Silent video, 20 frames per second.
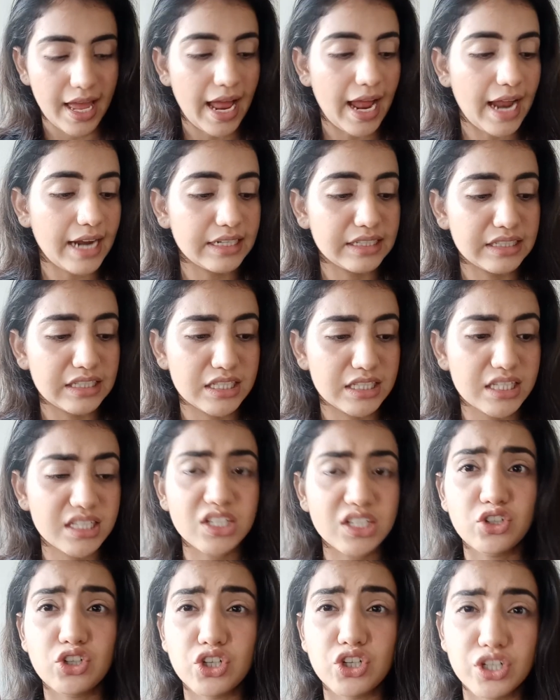And this is
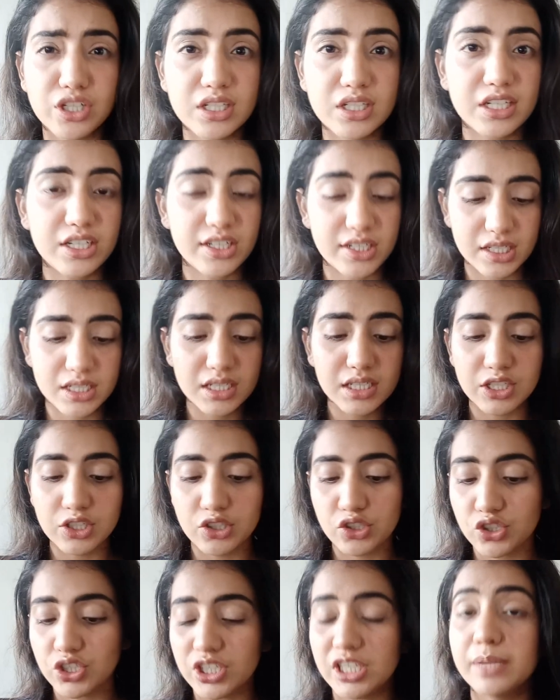a really
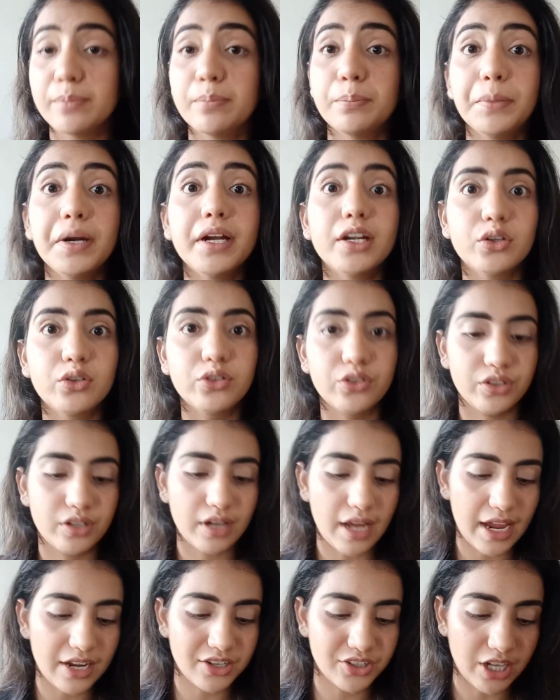cheap but
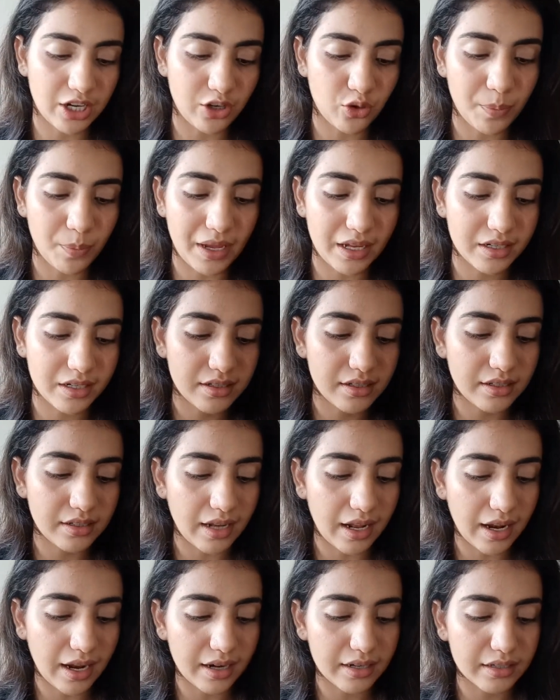good eyeshadow palette,
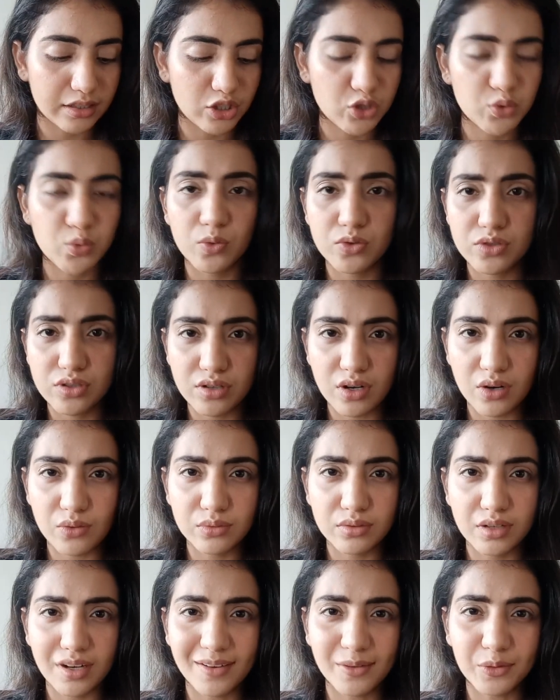and this was
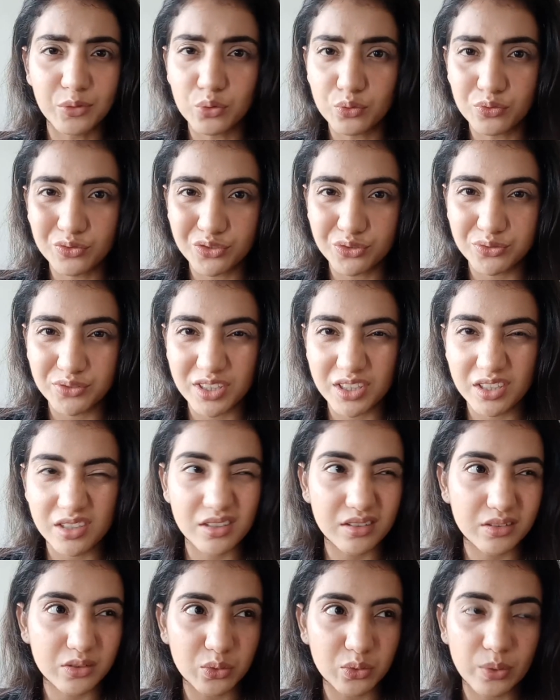around like
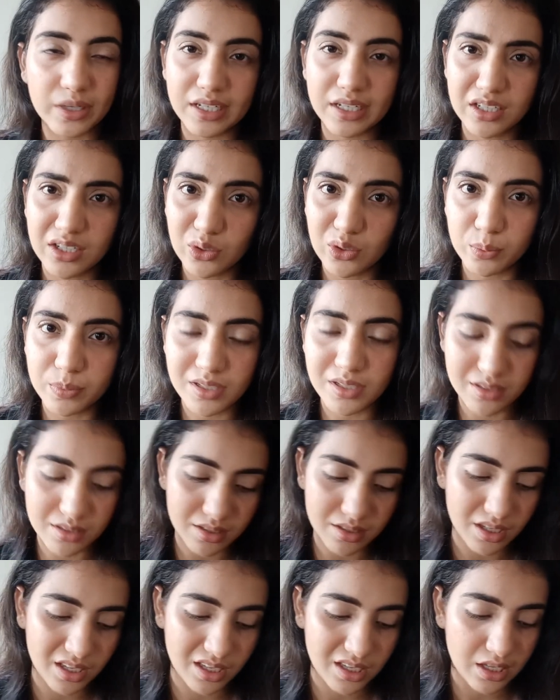250 to 80
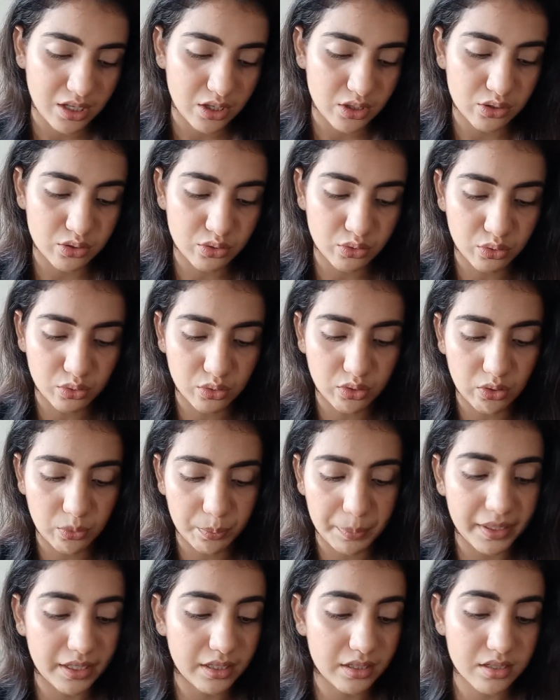rupees. So
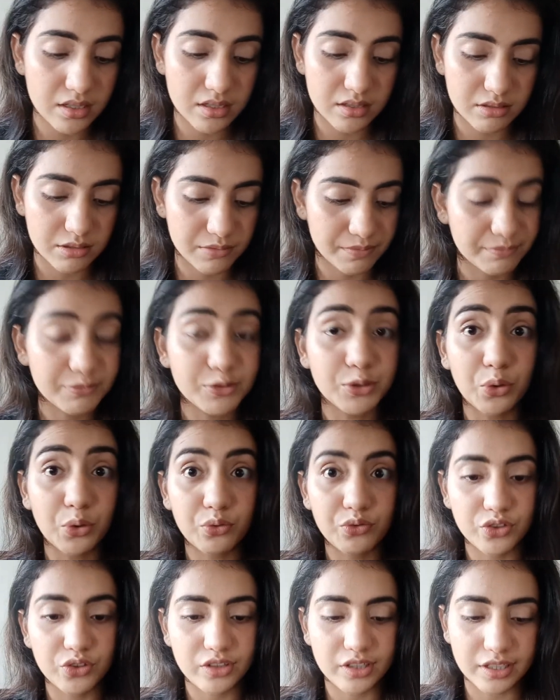beginners, go
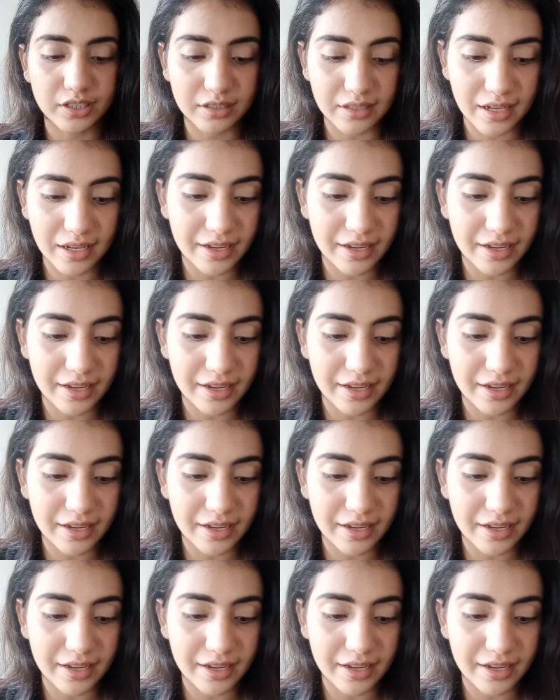for it.